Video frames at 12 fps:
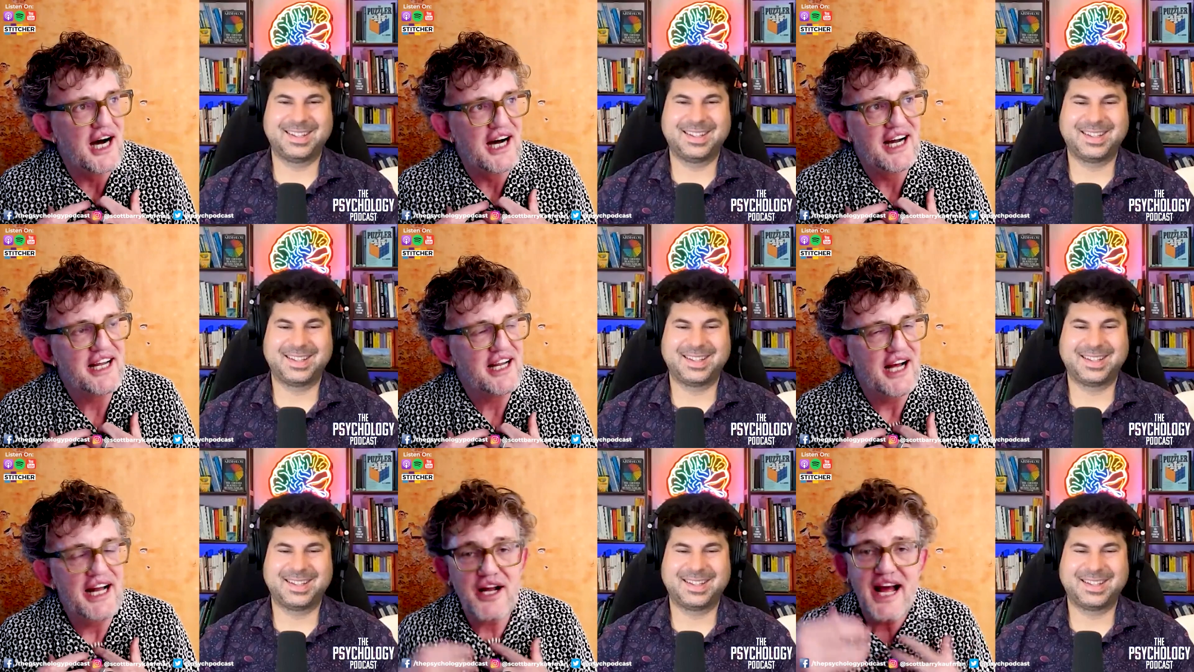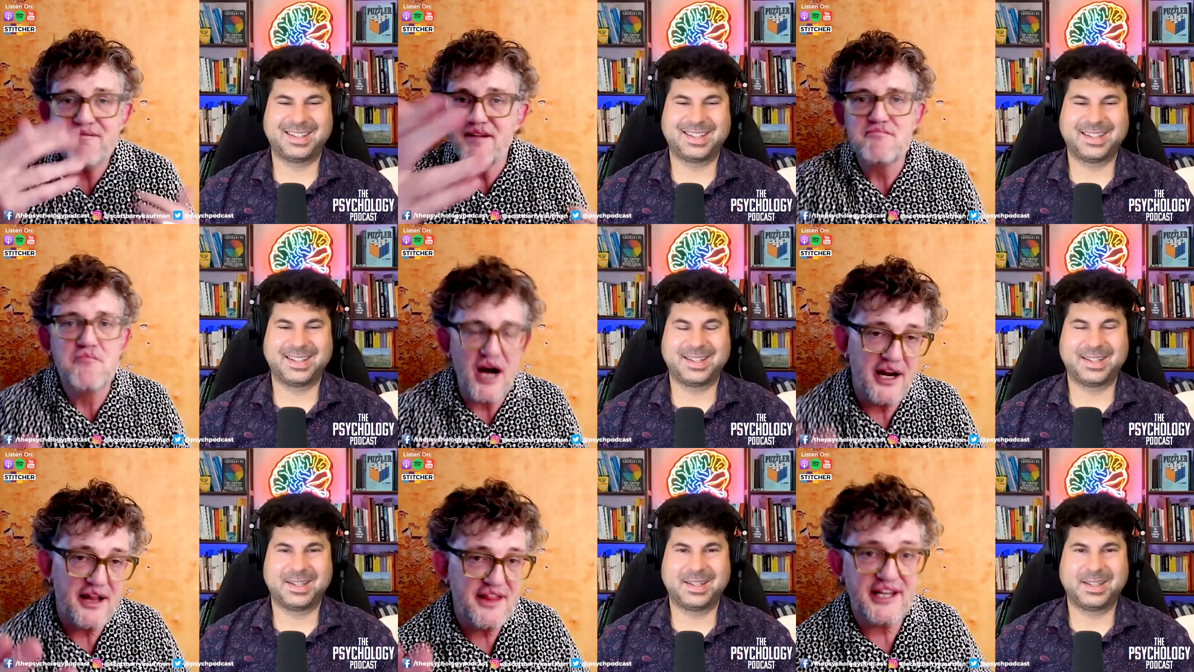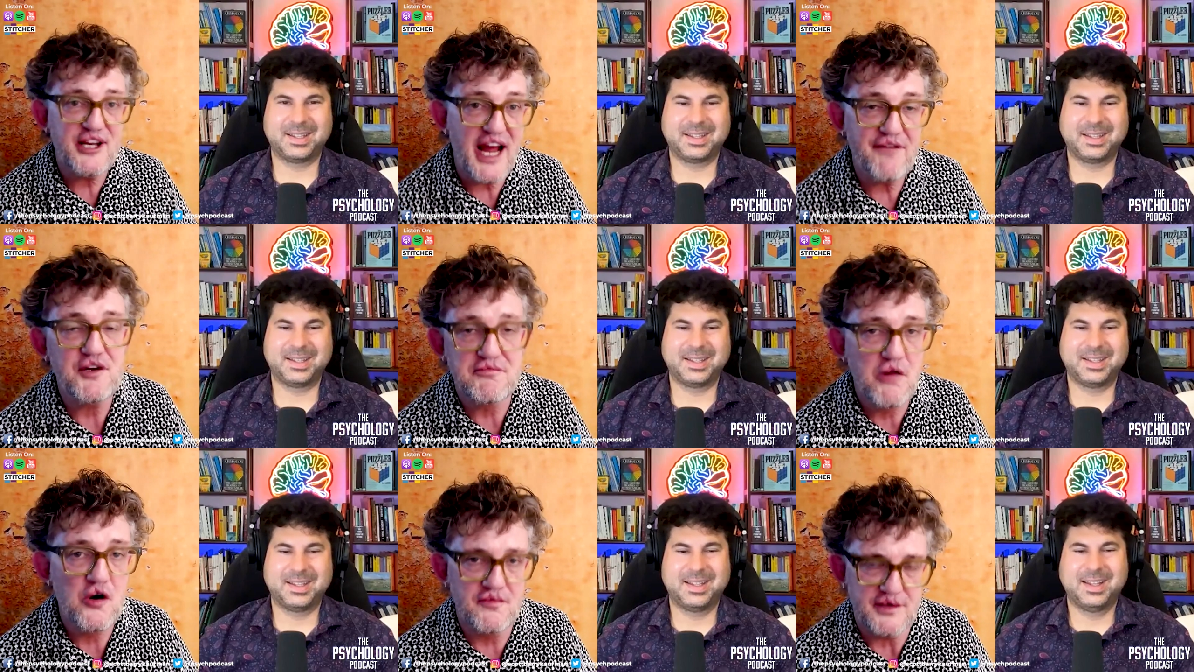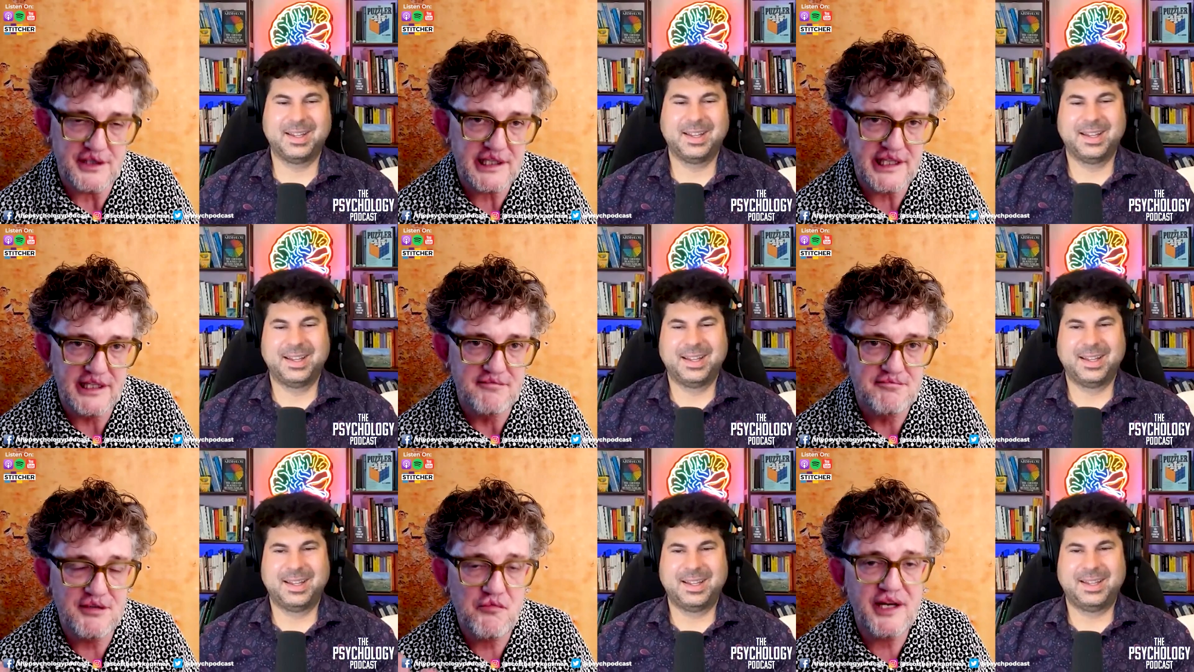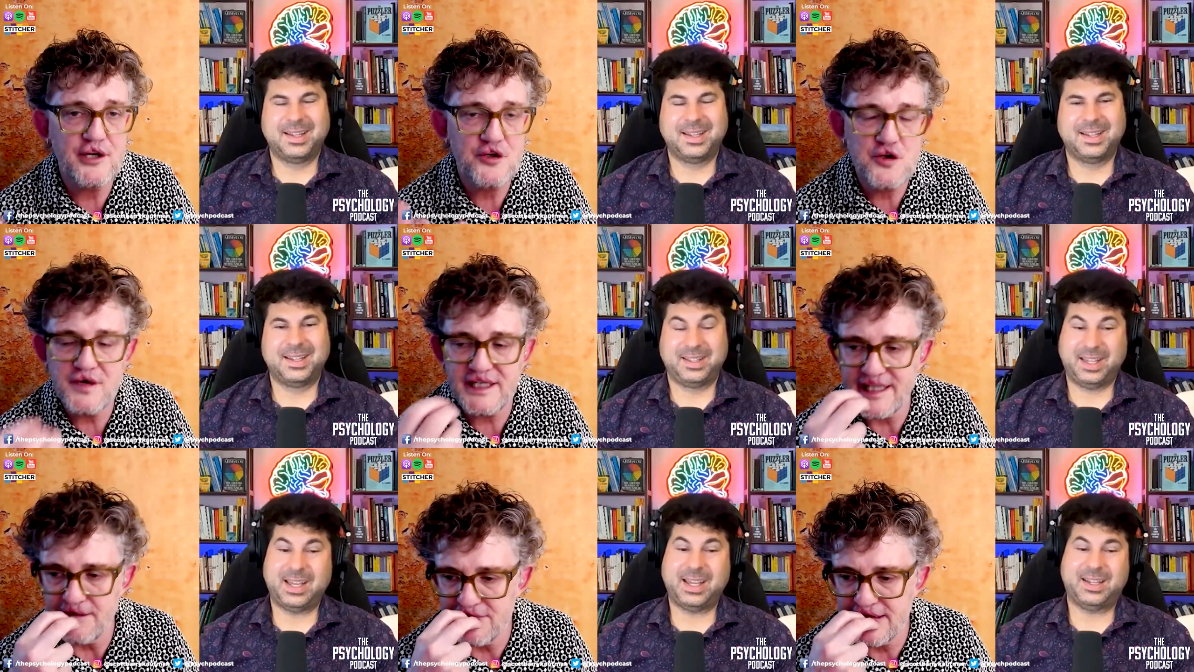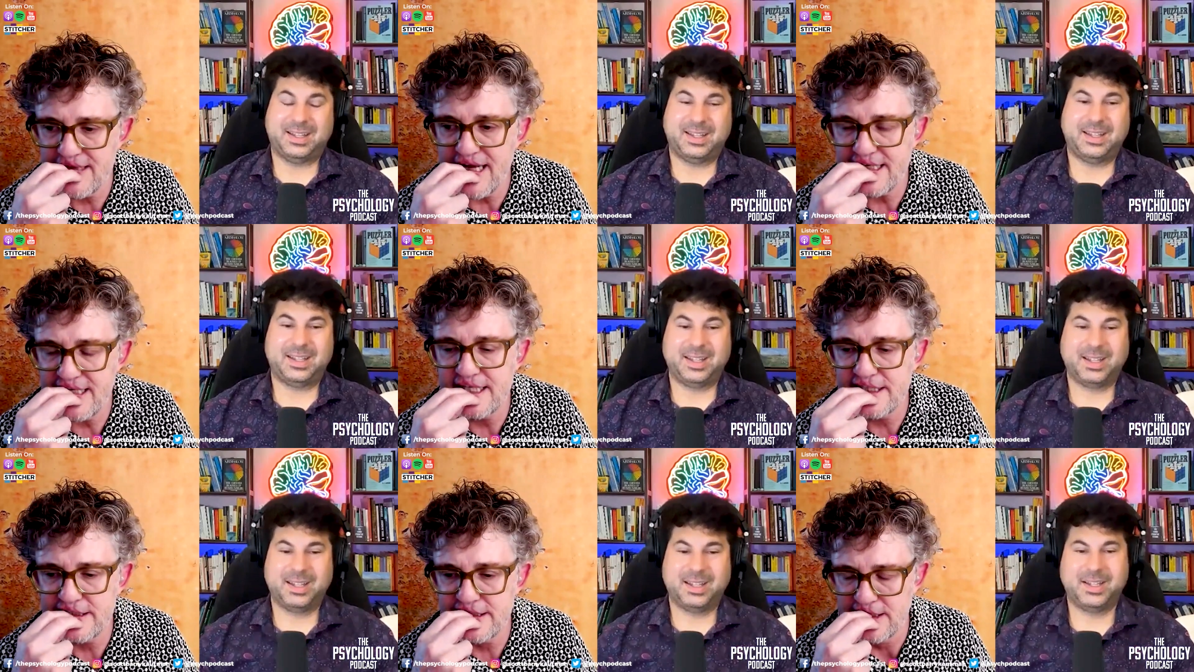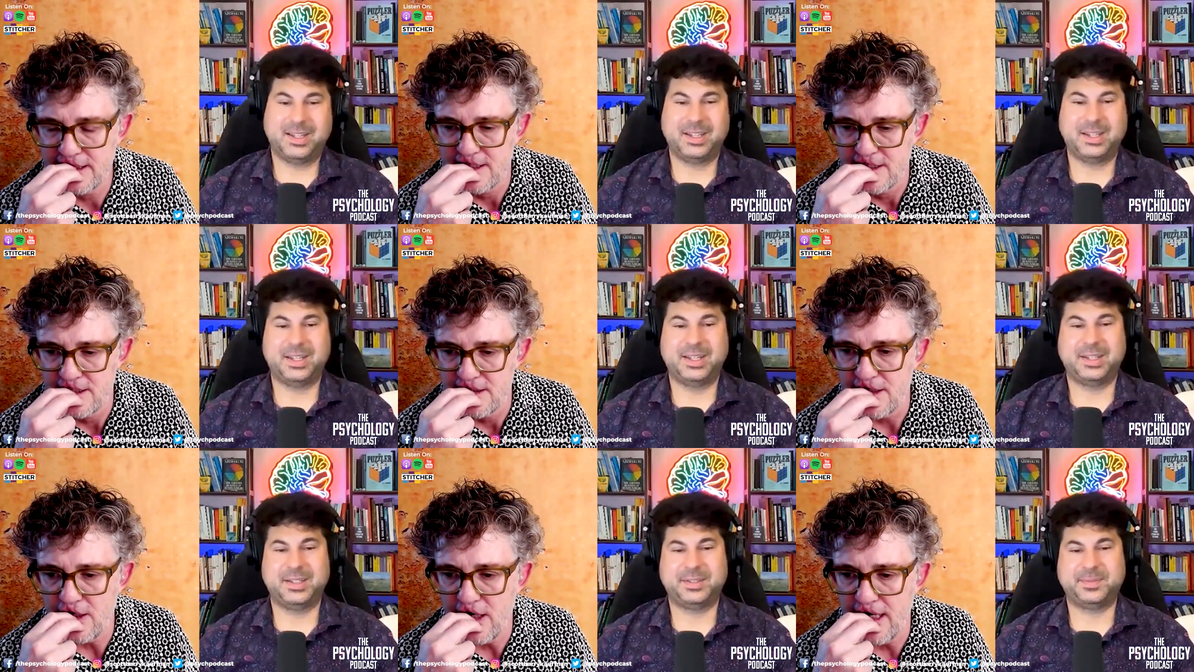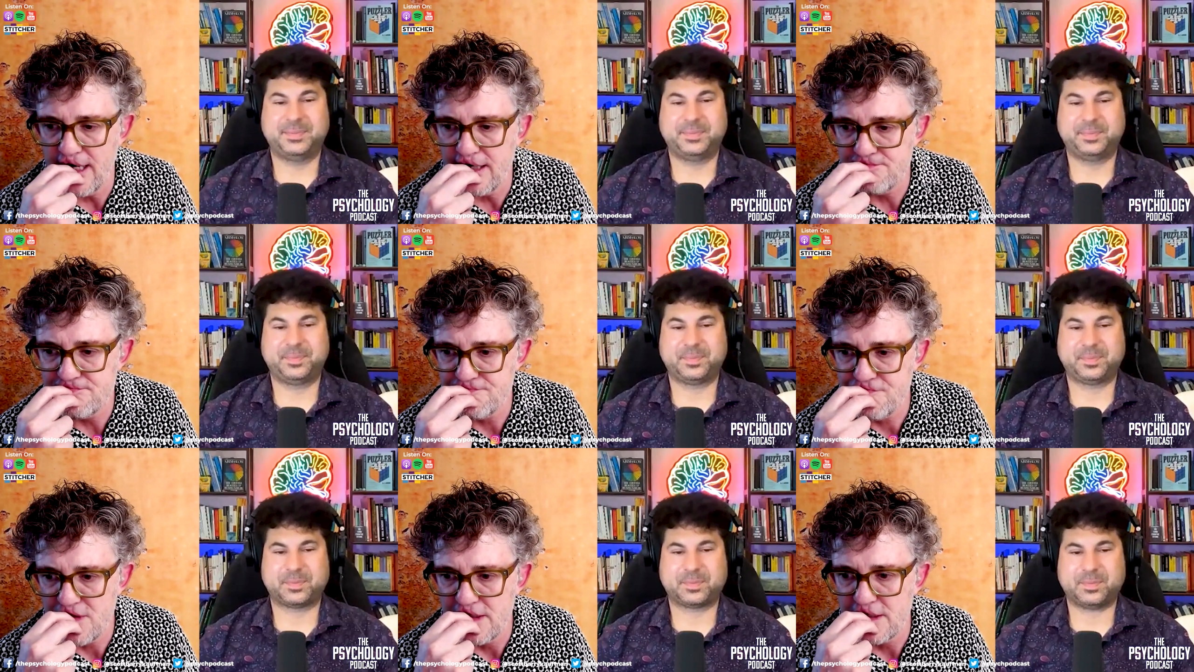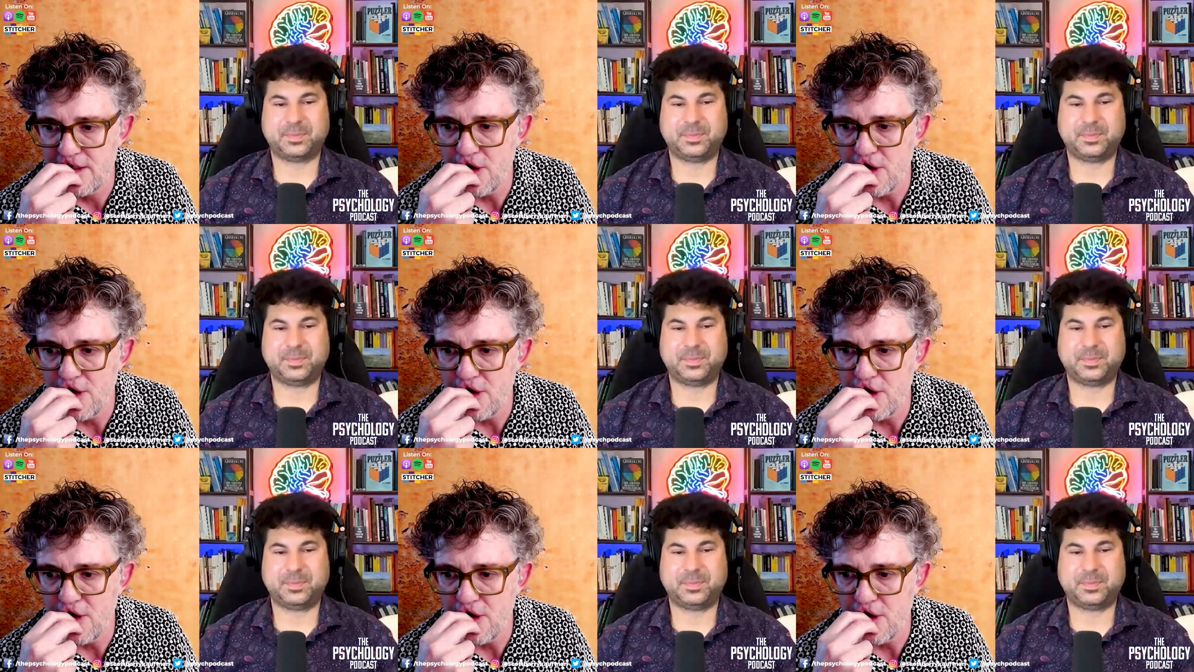Speaker 1: I have and I think you have your moments, but when you're doing something that is on